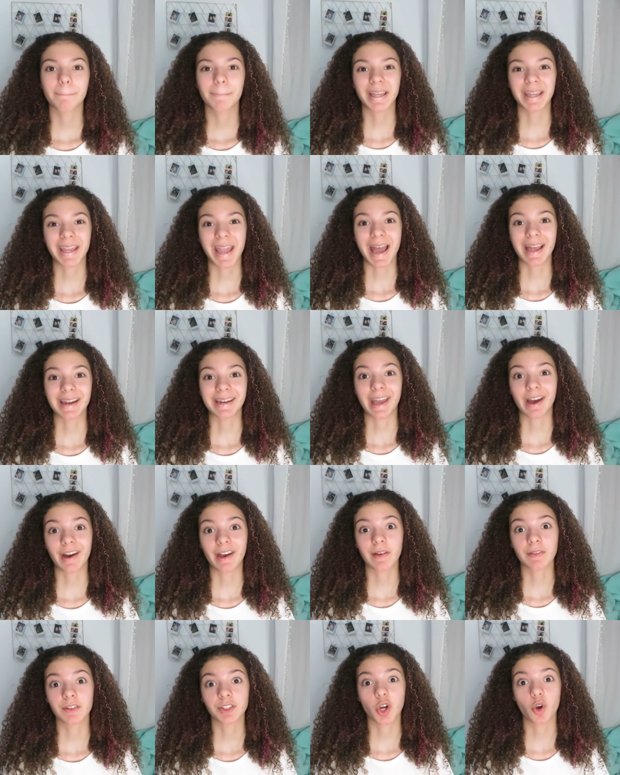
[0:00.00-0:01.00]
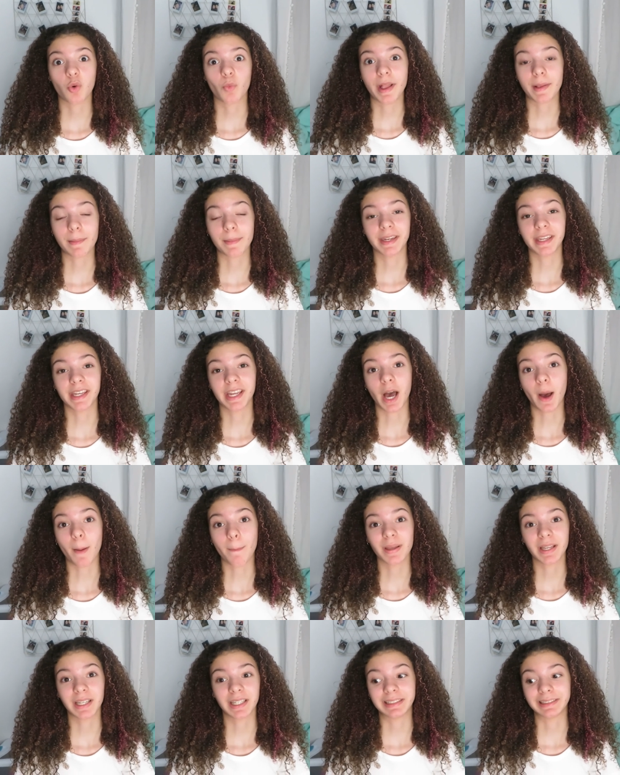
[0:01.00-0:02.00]
But yeah, now I have to go wake Minnie
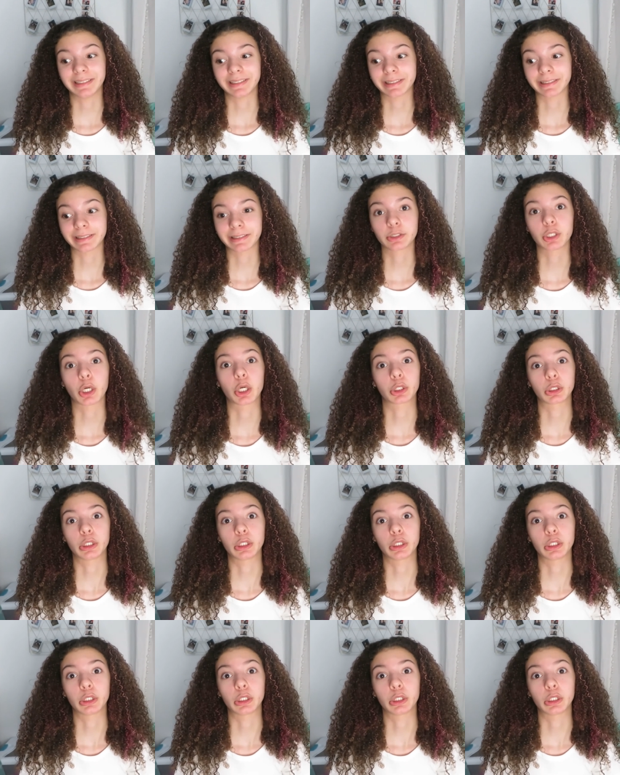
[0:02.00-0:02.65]
up and start